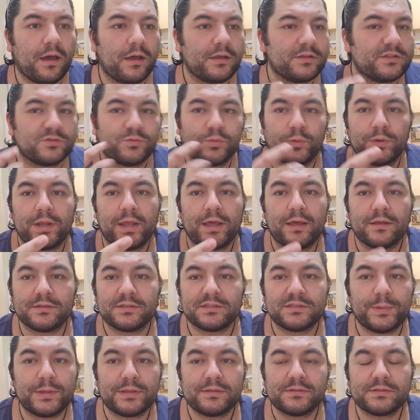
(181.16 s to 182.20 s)
just went out and
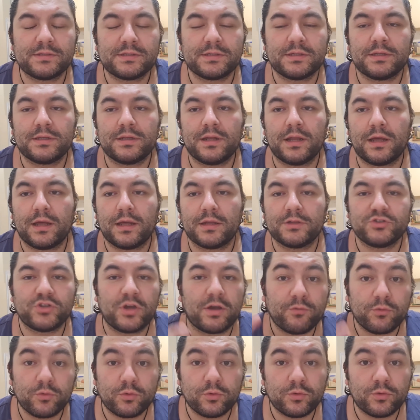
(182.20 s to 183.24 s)
spent it. I've
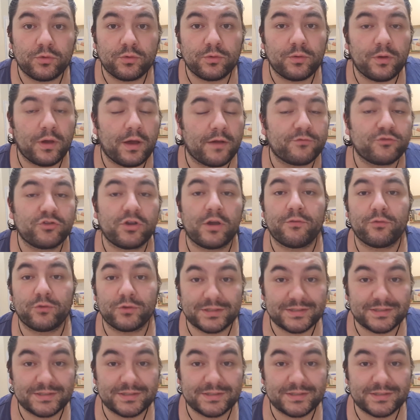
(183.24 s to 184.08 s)
traveled